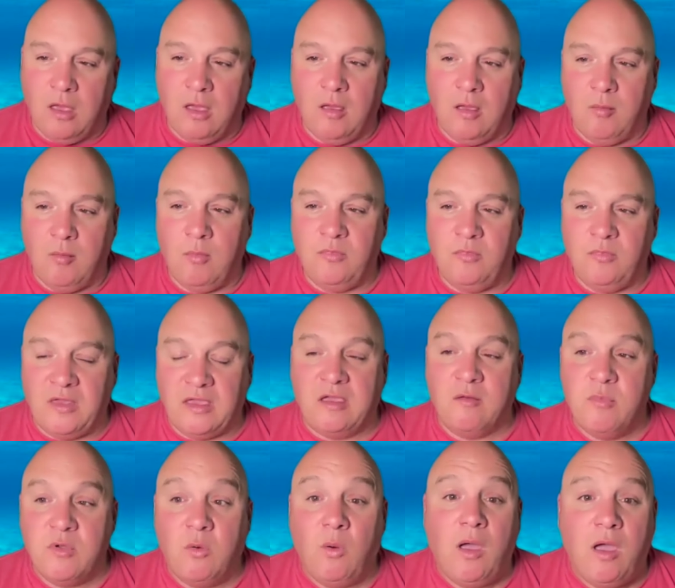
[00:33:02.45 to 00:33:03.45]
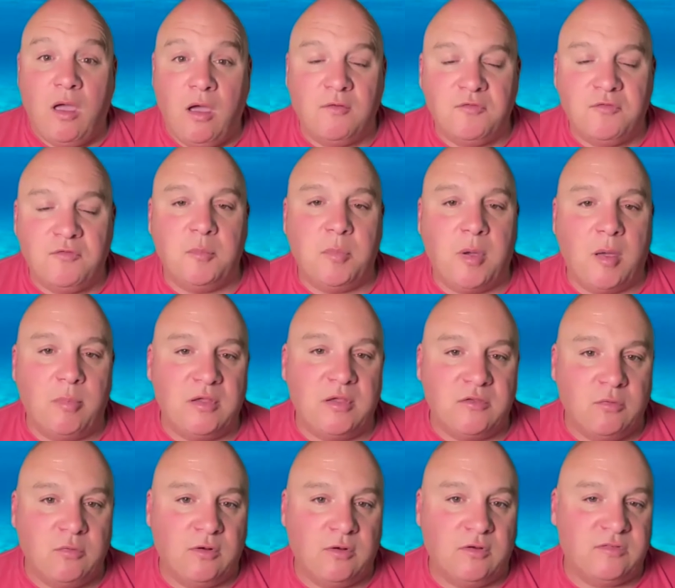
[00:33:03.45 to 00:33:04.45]
they can be quite hard for the
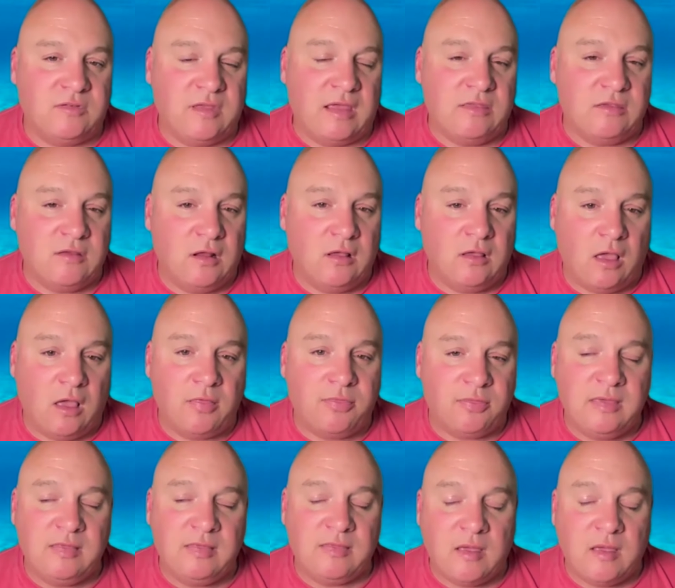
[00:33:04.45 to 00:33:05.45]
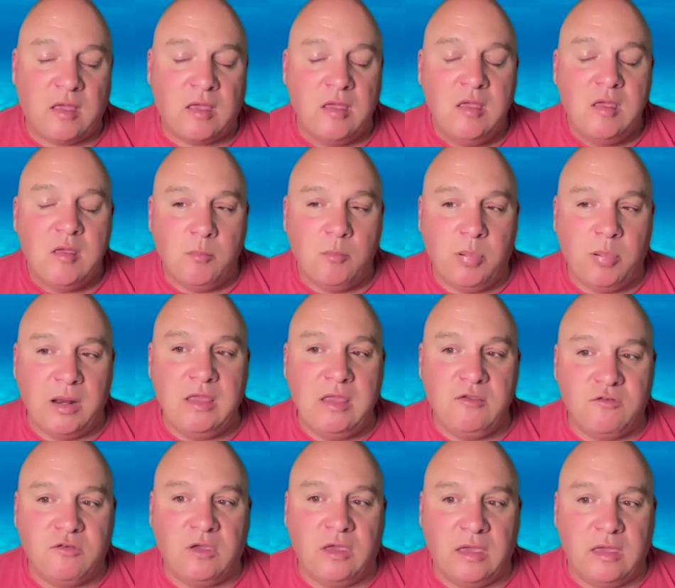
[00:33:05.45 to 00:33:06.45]
public to understand. And I think that
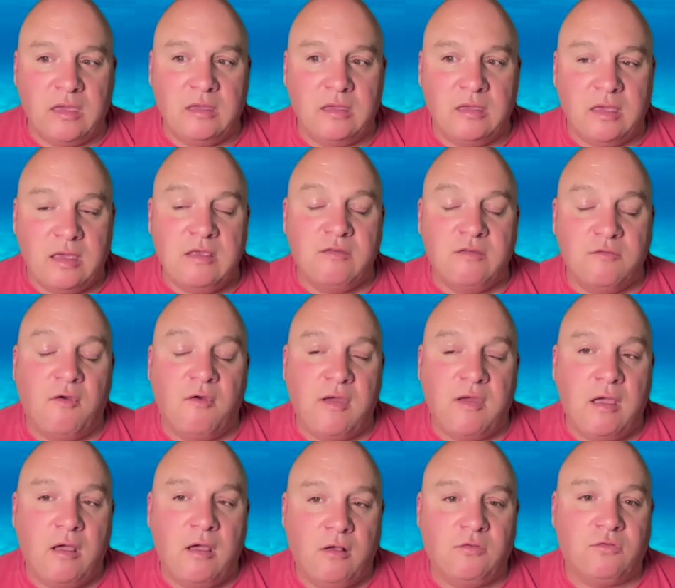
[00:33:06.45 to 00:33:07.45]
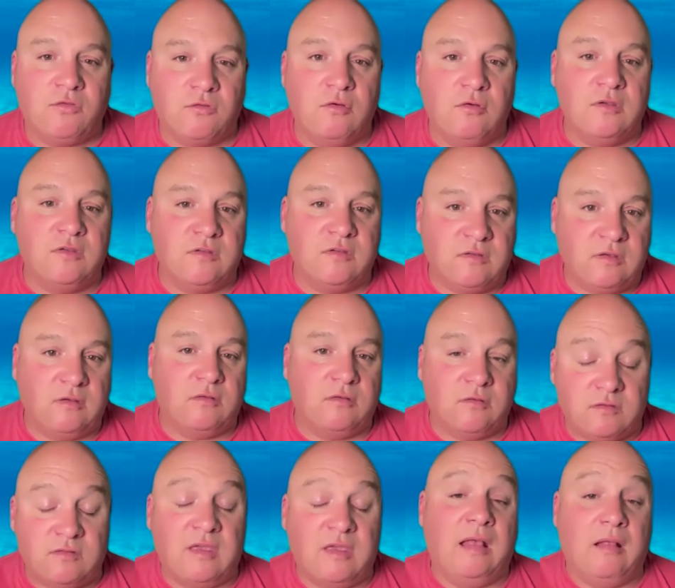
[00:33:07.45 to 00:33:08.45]
bleaching is a very hard story
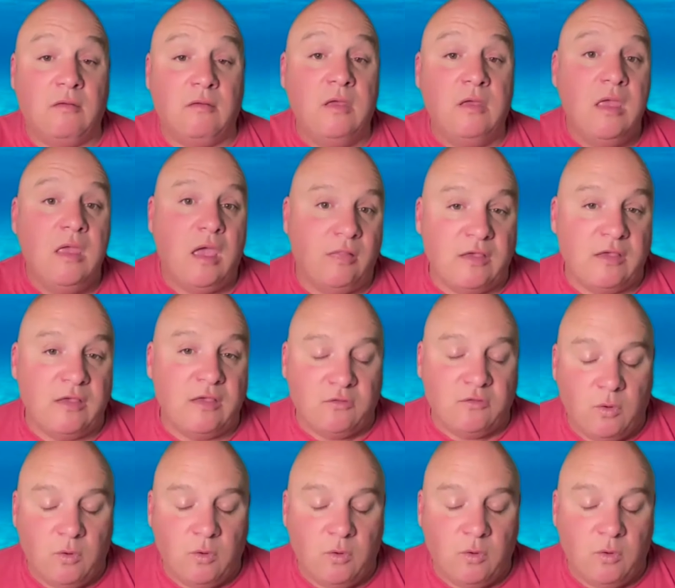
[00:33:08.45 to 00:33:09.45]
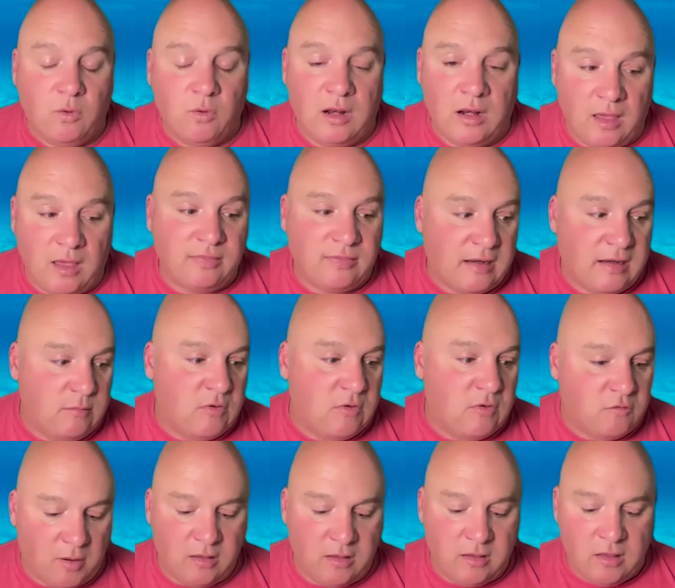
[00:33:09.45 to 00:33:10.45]
to tell. And that's why I like that
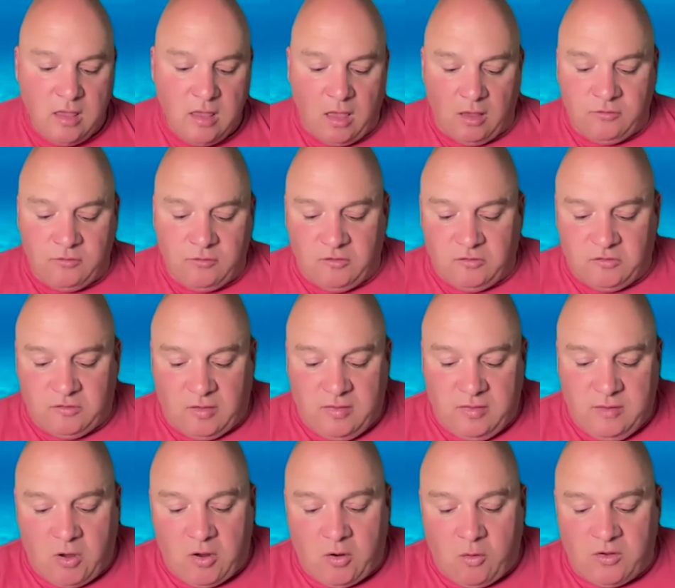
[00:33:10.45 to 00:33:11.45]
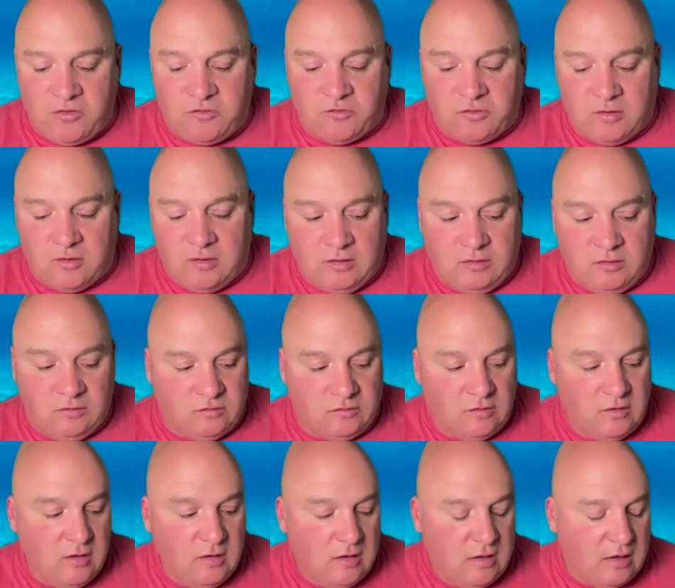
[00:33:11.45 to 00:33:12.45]
image. But I think my question
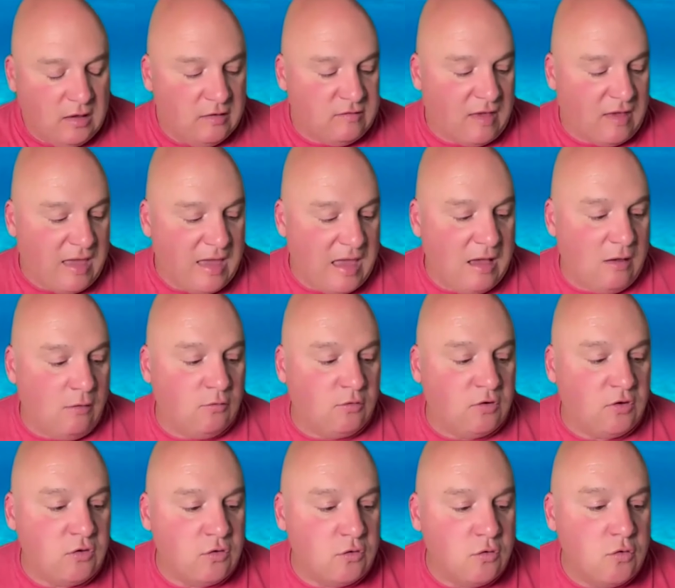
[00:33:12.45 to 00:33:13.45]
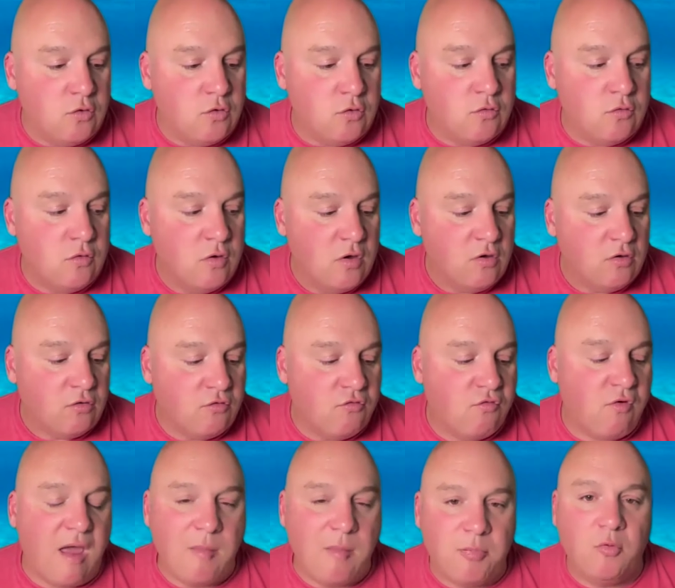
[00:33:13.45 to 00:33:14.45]
is how do you
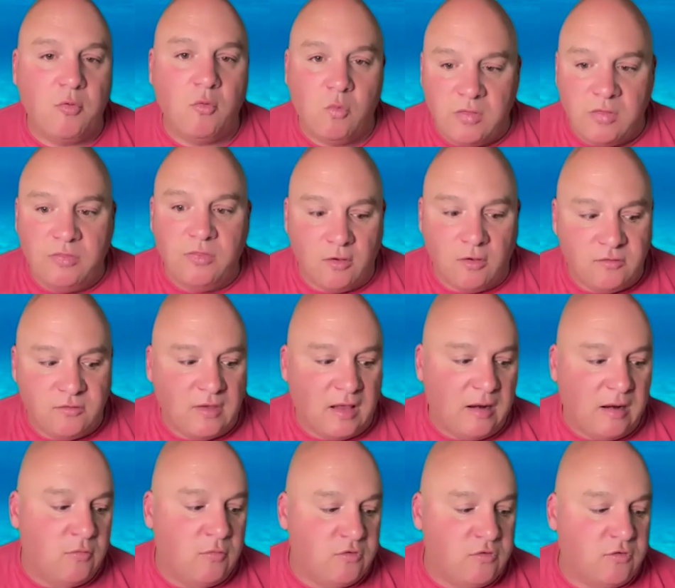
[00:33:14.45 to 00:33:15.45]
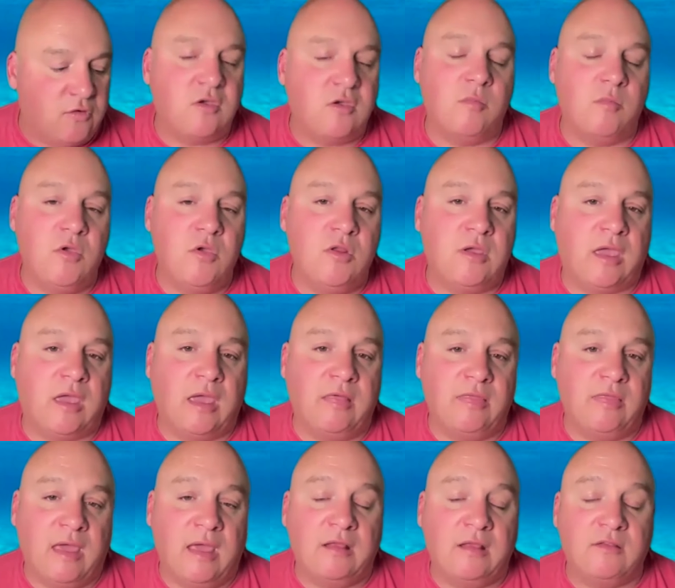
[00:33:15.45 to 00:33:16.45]
grapple with those elements and
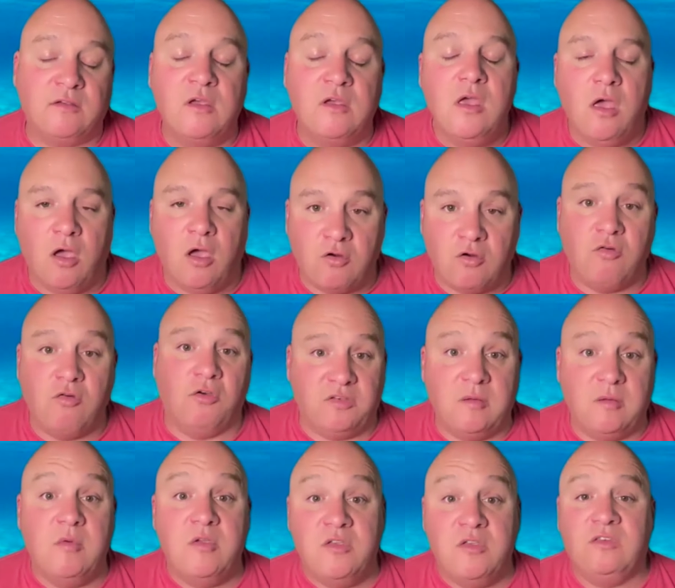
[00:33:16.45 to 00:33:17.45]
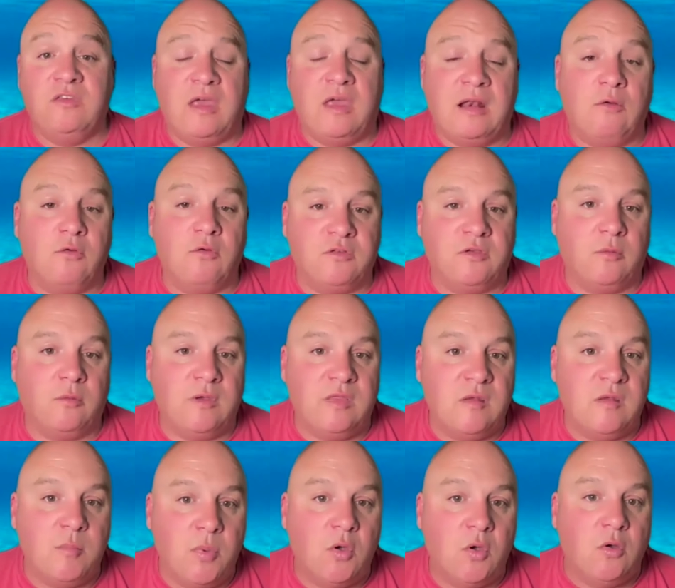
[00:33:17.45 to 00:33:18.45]
communicate that across images and also
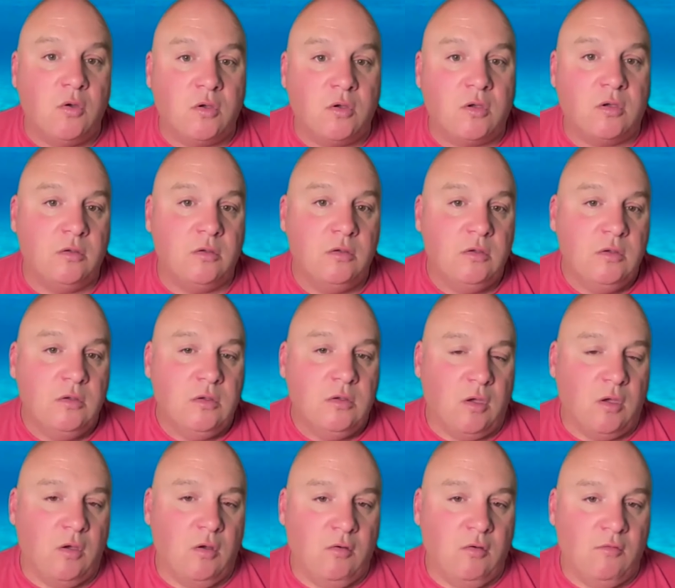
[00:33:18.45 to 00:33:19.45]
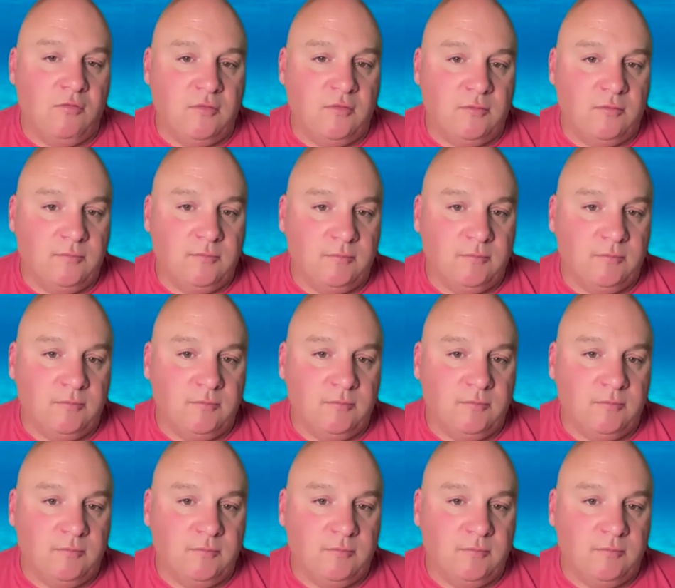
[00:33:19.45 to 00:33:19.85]
in the book of.